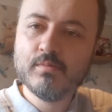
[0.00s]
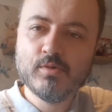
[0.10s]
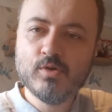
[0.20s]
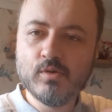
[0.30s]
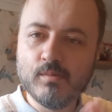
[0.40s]

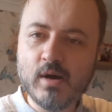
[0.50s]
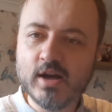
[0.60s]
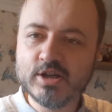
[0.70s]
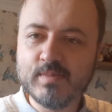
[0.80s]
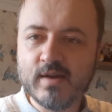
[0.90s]
your
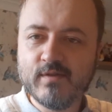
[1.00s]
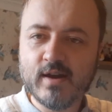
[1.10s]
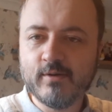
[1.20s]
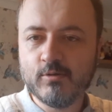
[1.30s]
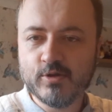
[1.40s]
mileage may
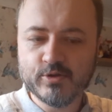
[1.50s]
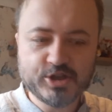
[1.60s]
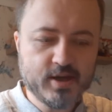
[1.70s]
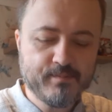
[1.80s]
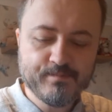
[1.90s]
vary with your
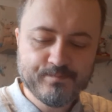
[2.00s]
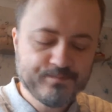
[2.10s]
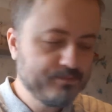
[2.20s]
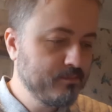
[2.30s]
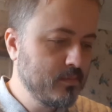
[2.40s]
GM.
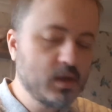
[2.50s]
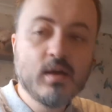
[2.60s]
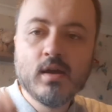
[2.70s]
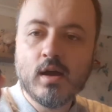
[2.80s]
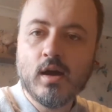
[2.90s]

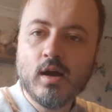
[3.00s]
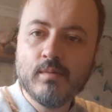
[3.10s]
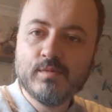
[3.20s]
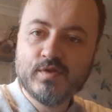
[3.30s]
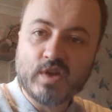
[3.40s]

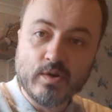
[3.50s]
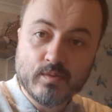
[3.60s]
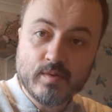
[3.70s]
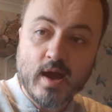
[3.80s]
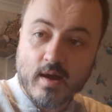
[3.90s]

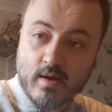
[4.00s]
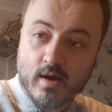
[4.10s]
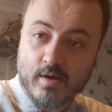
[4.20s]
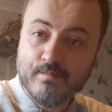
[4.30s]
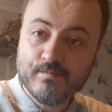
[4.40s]

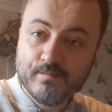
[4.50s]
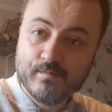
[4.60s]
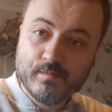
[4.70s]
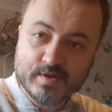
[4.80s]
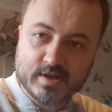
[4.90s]

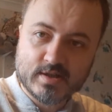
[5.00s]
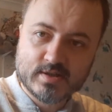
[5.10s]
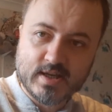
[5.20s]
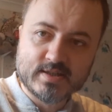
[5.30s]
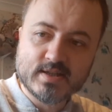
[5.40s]

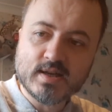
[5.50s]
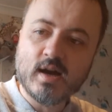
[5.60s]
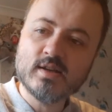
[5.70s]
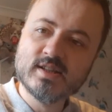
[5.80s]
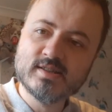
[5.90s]
6s
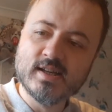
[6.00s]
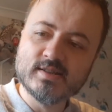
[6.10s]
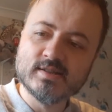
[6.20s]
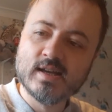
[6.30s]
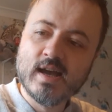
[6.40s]
are
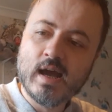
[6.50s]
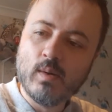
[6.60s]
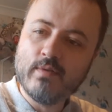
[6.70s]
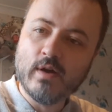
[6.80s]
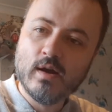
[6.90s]
successes.
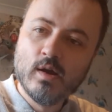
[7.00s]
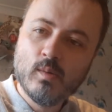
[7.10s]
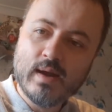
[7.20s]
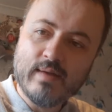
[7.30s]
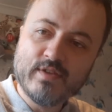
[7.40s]
However,
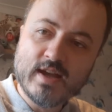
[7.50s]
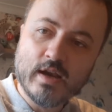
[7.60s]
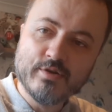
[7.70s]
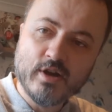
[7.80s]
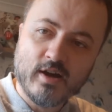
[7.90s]
we have the
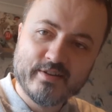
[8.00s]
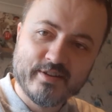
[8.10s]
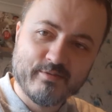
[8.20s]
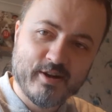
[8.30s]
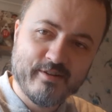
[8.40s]
yellow dice
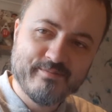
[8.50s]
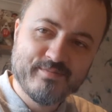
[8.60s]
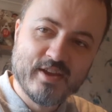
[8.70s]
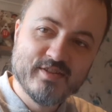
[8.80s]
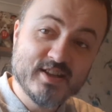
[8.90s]
as well.
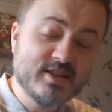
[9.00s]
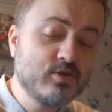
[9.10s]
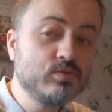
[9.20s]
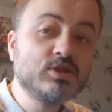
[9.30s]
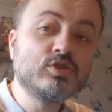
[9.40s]
This is
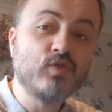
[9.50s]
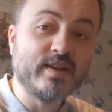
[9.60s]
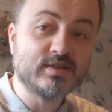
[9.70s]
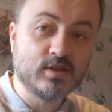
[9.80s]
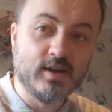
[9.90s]
called the
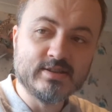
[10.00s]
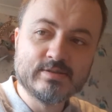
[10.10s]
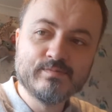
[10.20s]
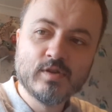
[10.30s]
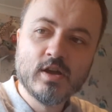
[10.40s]
stress dice.
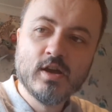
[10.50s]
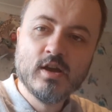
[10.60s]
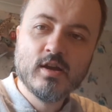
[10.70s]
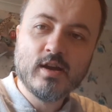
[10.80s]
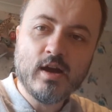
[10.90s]

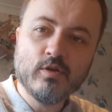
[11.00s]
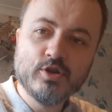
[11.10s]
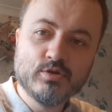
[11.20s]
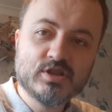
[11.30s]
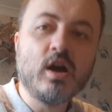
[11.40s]
Now,
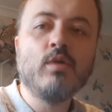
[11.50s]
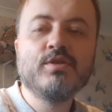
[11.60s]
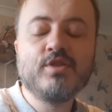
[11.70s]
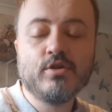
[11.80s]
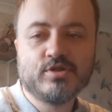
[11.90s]
you start
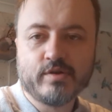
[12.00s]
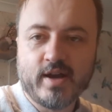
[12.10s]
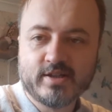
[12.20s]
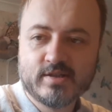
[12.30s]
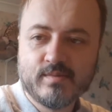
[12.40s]
with no
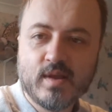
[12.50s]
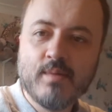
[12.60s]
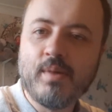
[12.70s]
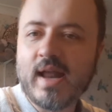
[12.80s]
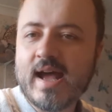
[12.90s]
stress,
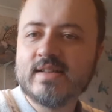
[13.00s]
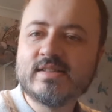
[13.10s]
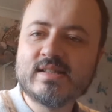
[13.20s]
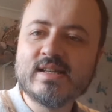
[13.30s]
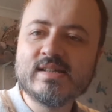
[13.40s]
but as
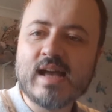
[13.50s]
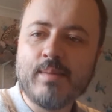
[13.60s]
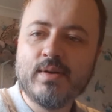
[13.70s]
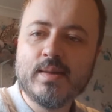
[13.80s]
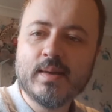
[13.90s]
things
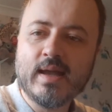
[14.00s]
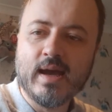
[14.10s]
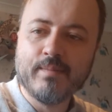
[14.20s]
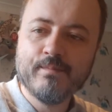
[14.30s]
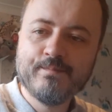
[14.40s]
happen in the
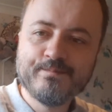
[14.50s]
game,